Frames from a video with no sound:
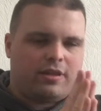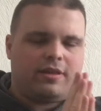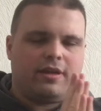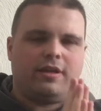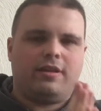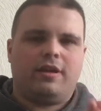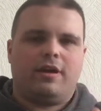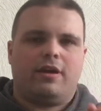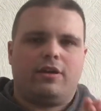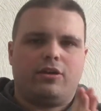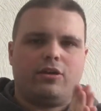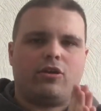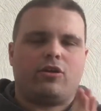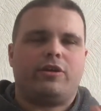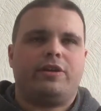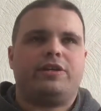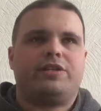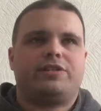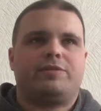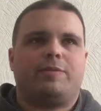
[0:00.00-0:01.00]
thing that
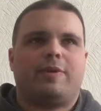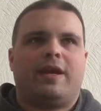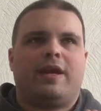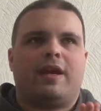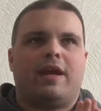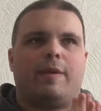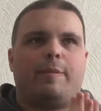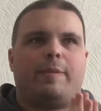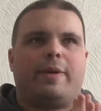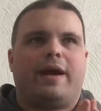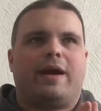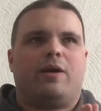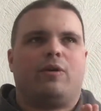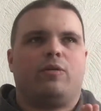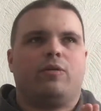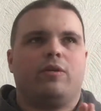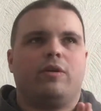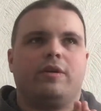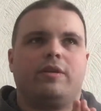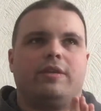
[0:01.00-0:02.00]
annoys me
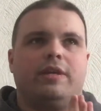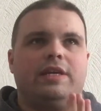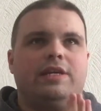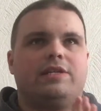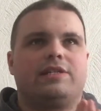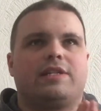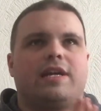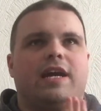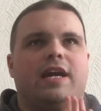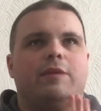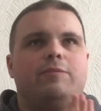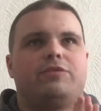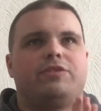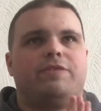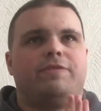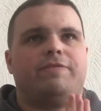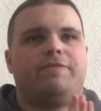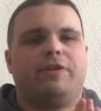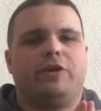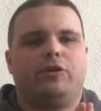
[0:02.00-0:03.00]
about these types
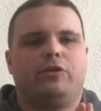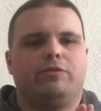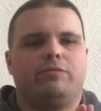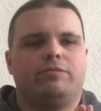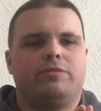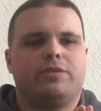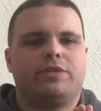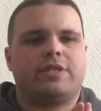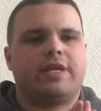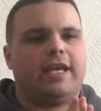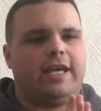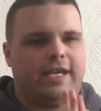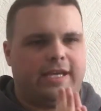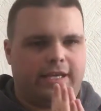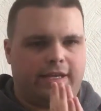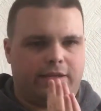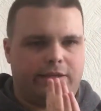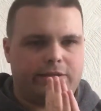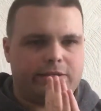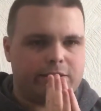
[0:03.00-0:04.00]
of films
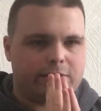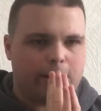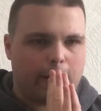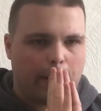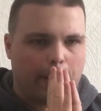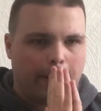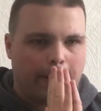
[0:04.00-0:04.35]
is